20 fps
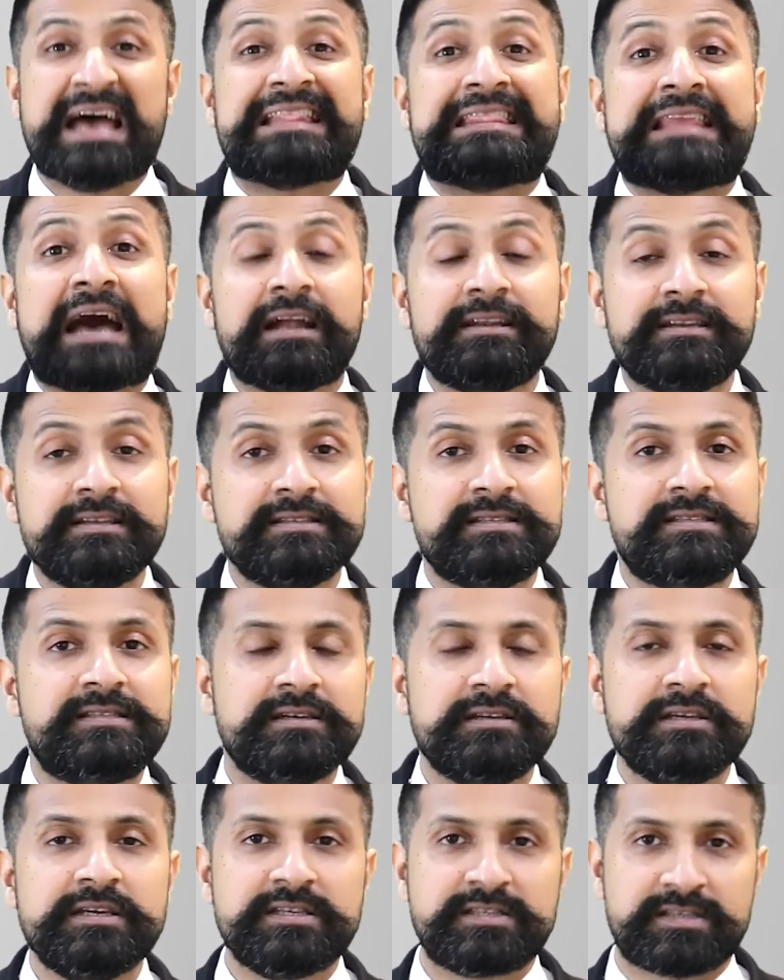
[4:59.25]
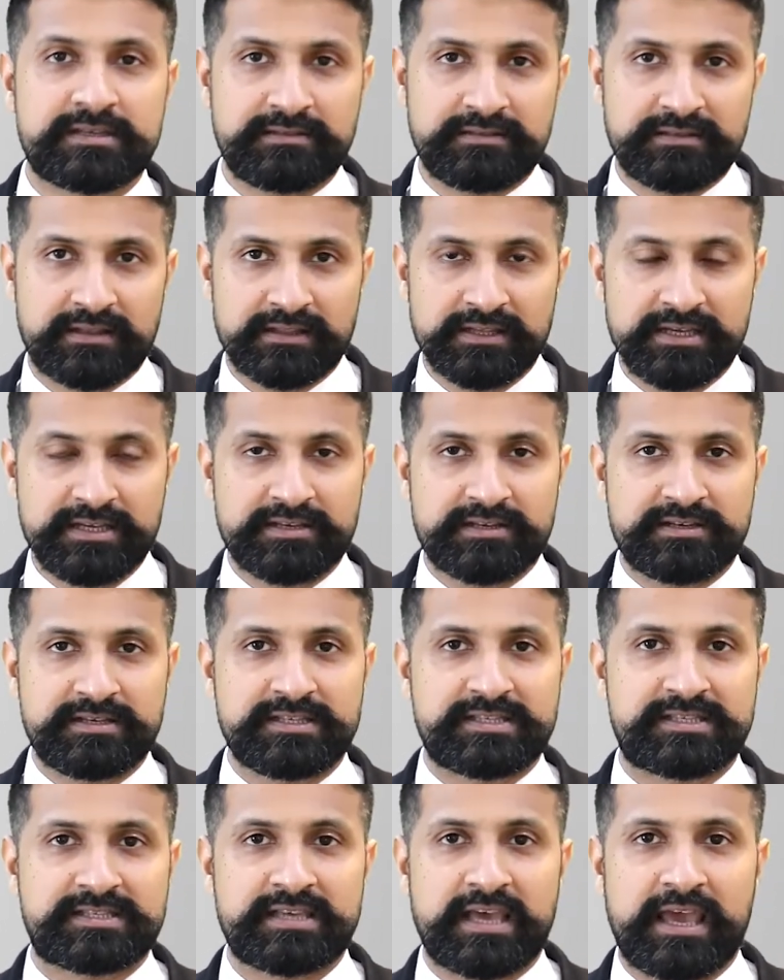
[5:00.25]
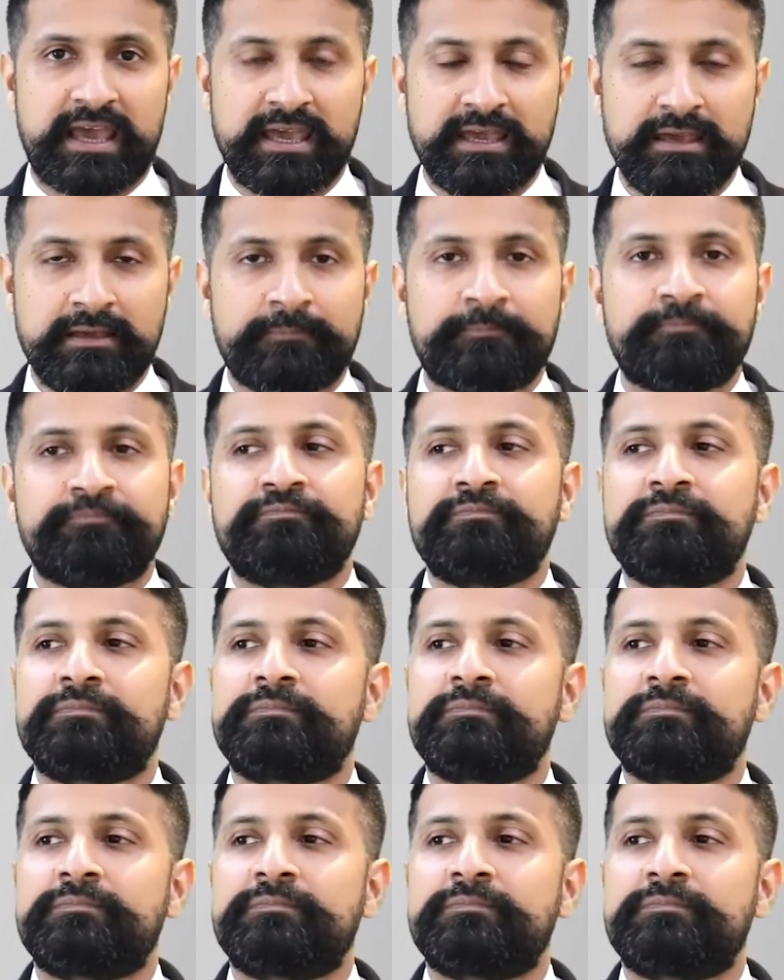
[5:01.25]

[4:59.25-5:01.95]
That is the reason the leader is saying,